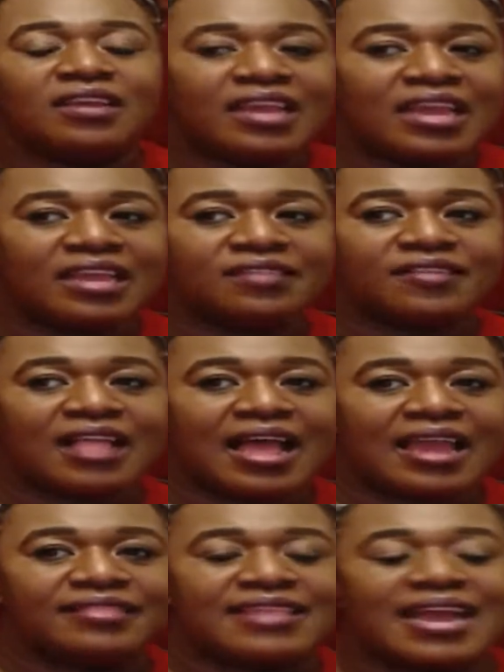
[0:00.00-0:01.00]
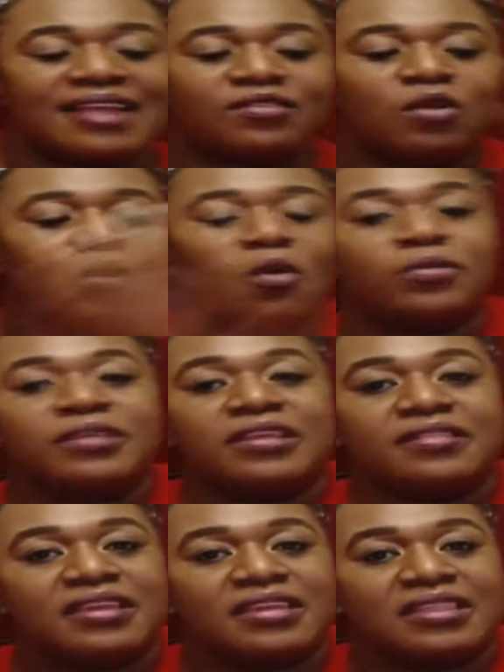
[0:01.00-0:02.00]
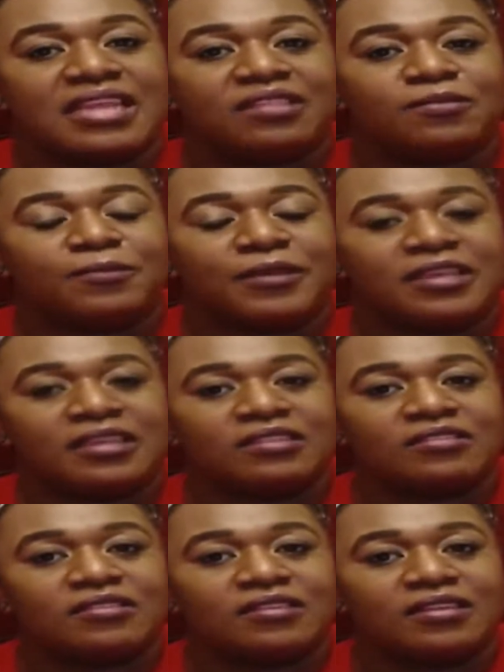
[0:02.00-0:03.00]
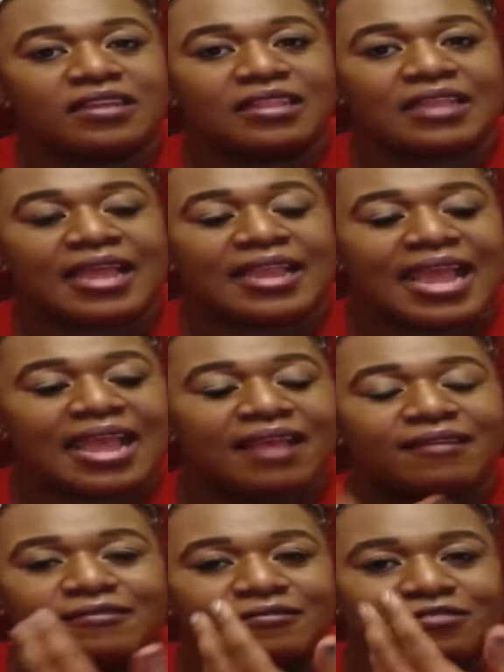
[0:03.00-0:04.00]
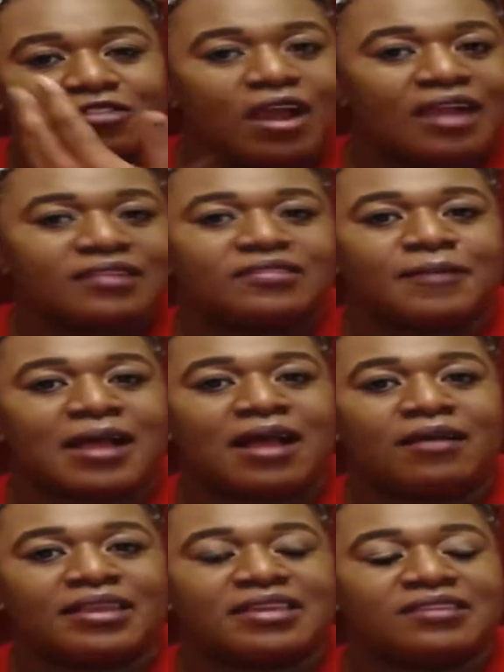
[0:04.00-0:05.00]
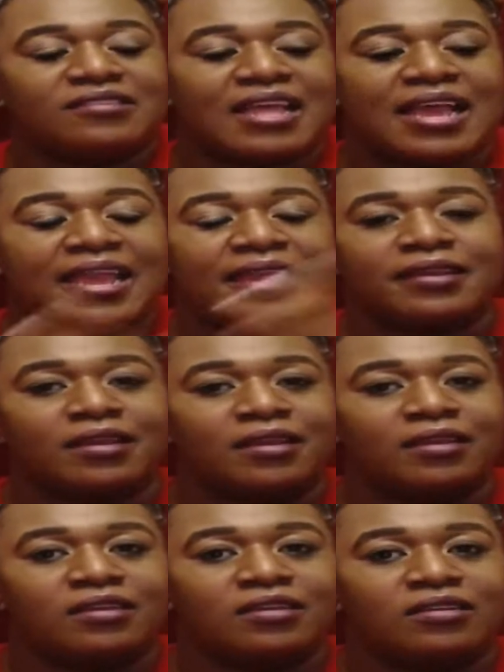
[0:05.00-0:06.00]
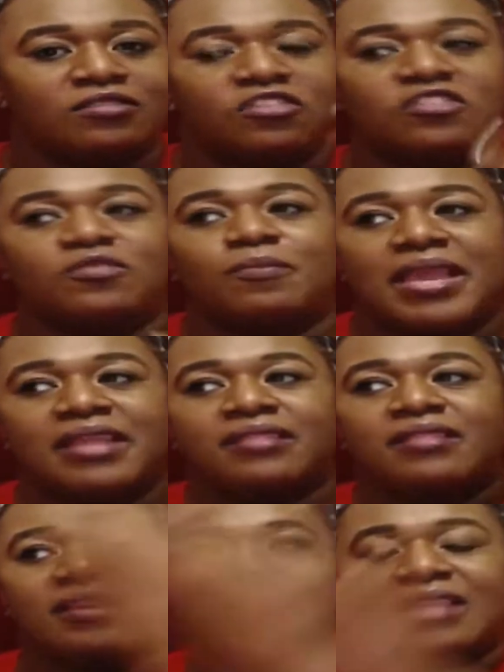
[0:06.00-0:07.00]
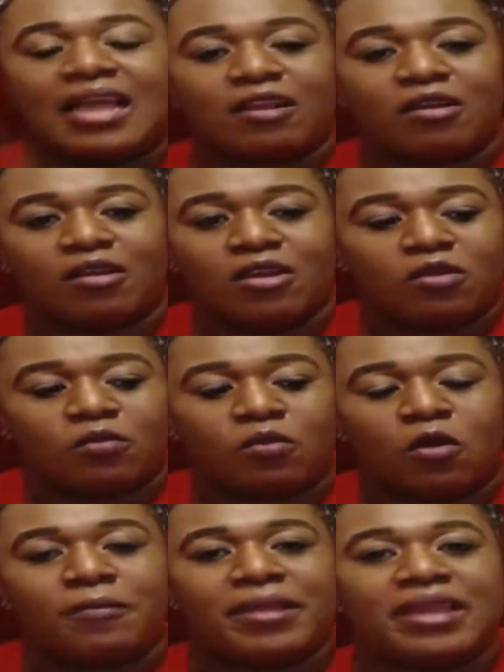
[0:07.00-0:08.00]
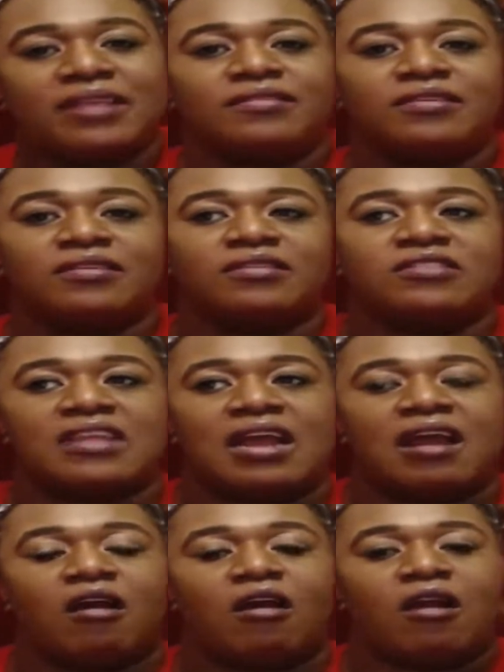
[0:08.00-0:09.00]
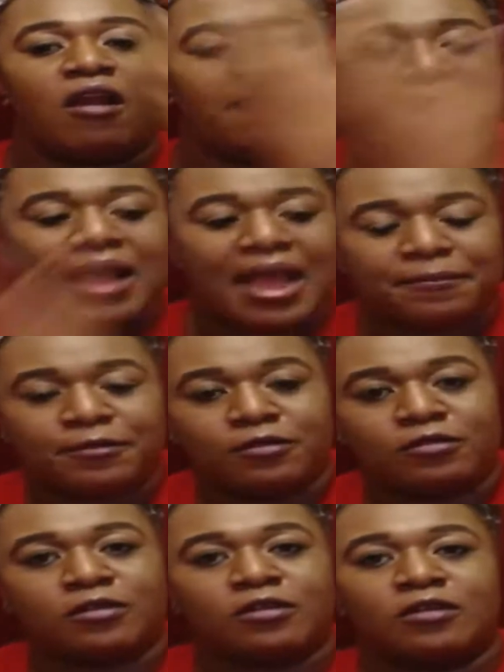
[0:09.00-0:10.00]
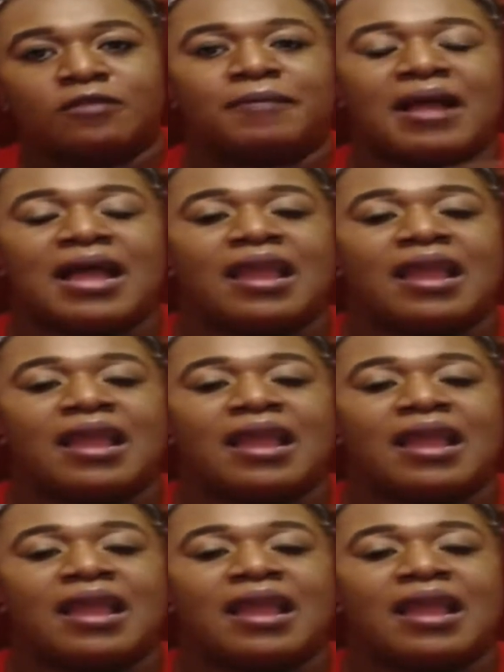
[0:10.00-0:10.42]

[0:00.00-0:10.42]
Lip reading: it's like that's the only thing that's being like talked about, is like just mainly like romances that are popular by